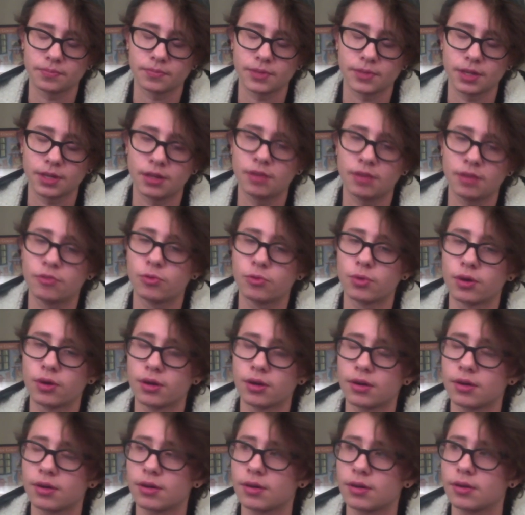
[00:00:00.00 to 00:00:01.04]
If
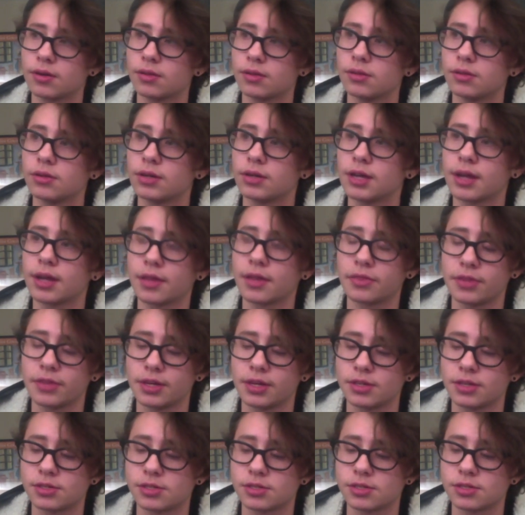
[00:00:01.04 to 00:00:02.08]
we're looking at
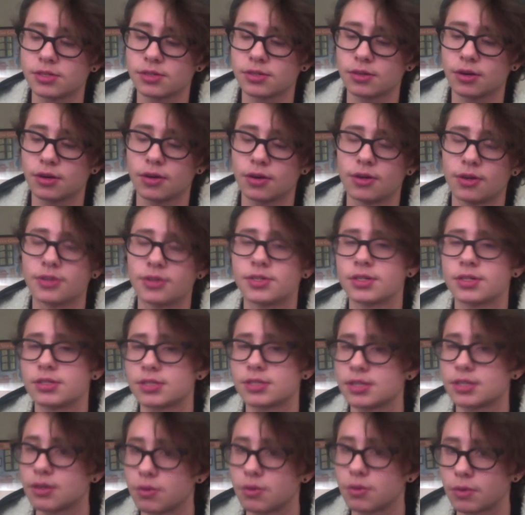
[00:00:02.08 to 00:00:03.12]
these cards in
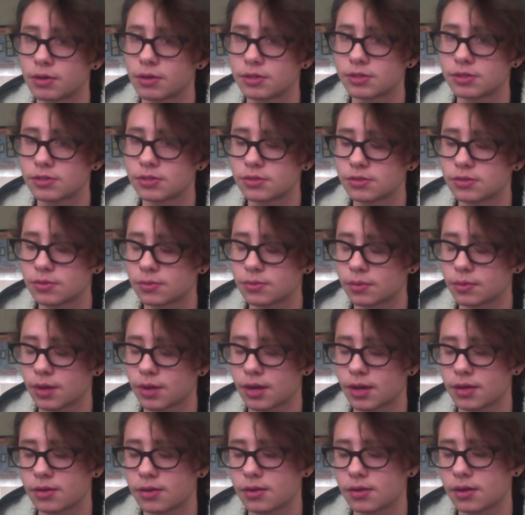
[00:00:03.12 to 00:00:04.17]
sequence,
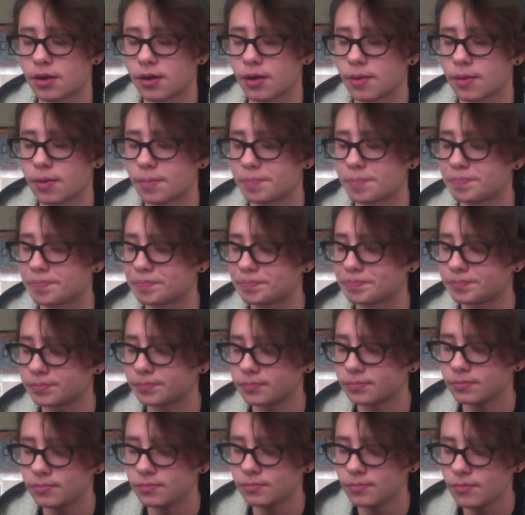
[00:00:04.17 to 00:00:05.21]
right?
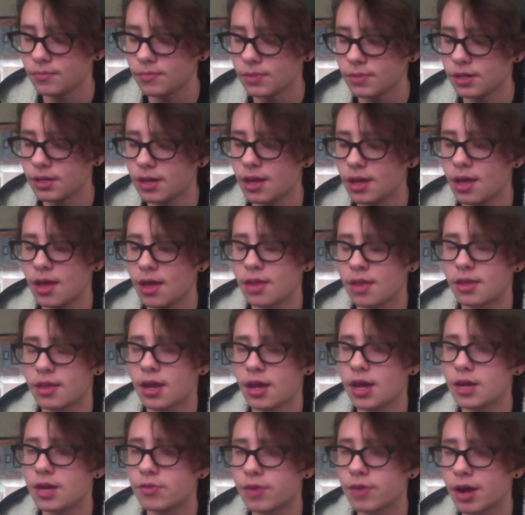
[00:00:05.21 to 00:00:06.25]

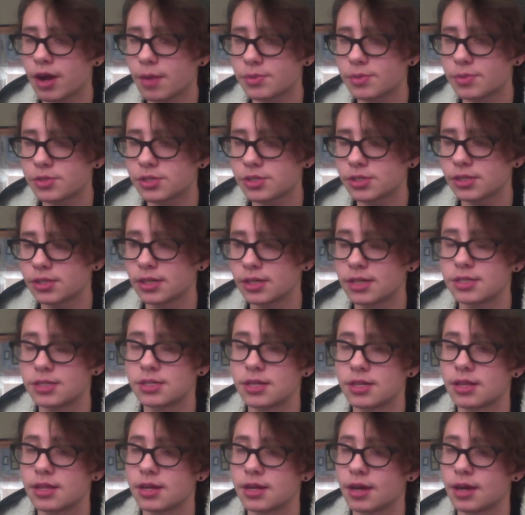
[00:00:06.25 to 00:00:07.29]
The Eight of Cups leads
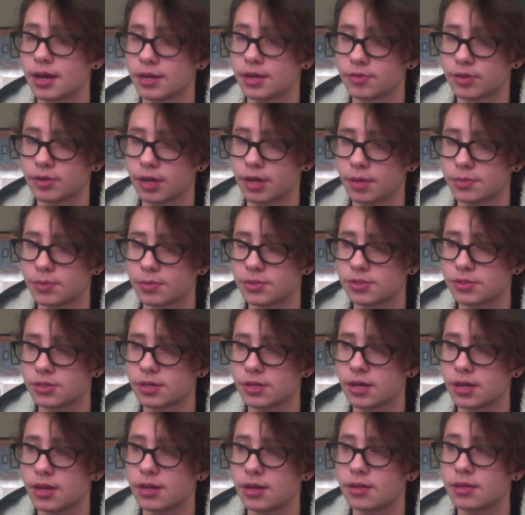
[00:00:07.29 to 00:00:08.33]
to the Nine of Cups,
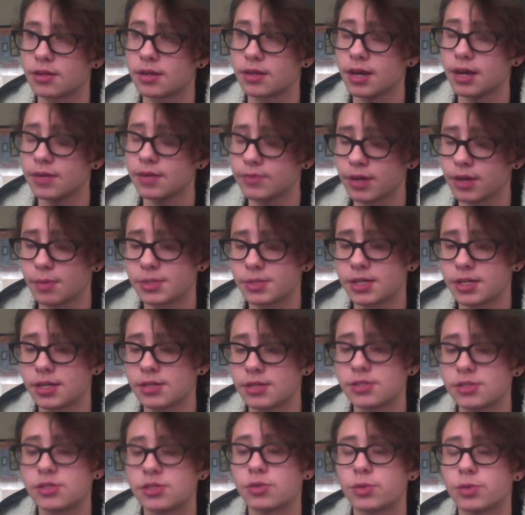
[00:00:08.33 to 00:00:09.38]
and the Nine of Cups
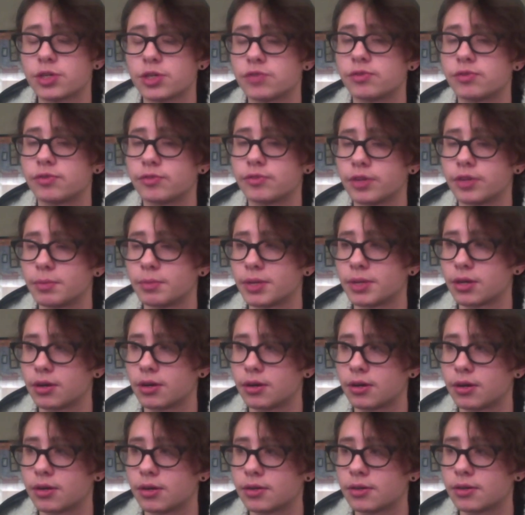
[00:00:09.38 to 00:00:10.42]
is the wish fulfillment
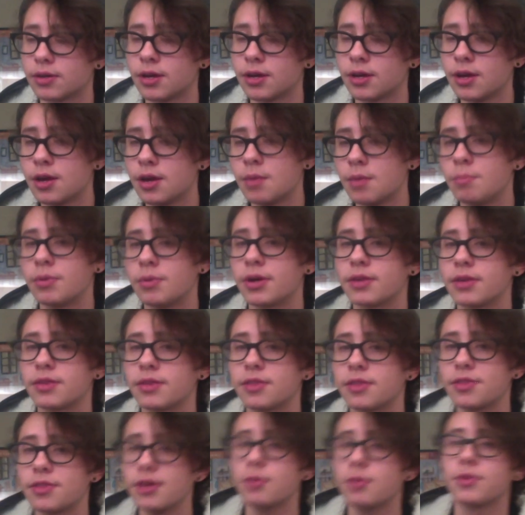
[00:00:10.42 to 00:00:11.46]
card. But
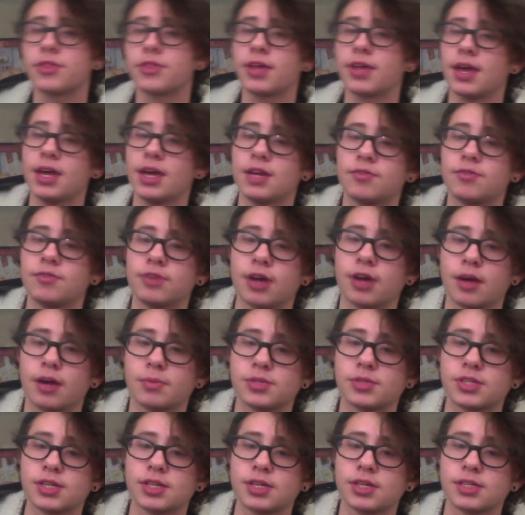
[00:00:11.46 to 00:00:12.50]
the thing with the Eight of
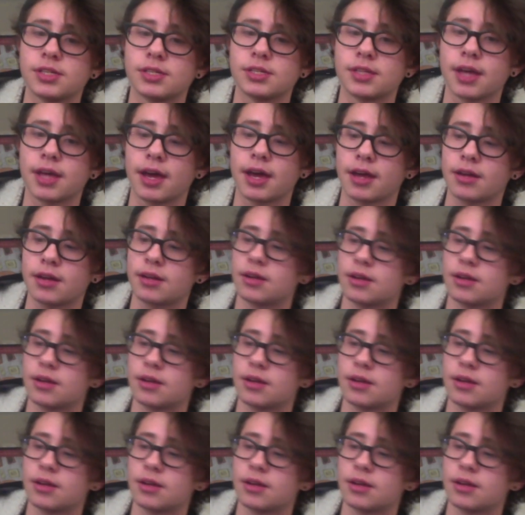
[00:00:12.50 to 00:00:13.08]
Cups is that,